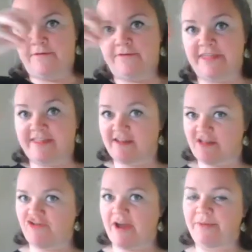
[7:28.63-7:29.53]
that's
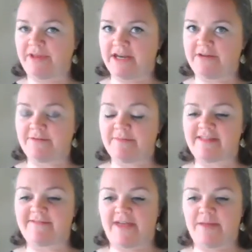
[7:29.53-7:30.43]
extrapolated from
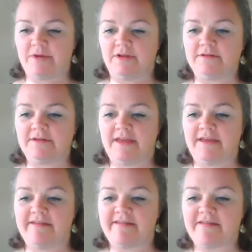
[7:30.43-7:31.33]
this fable
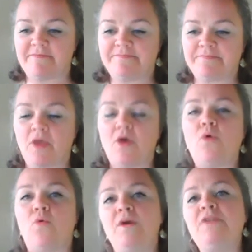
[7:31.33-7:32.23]
is
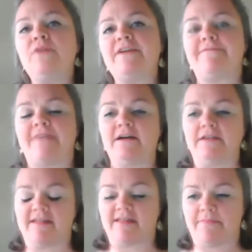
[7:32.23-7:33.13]
when we fail
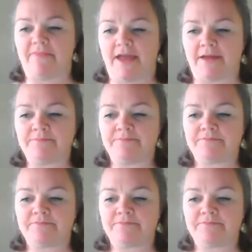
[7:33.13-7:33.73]
at something,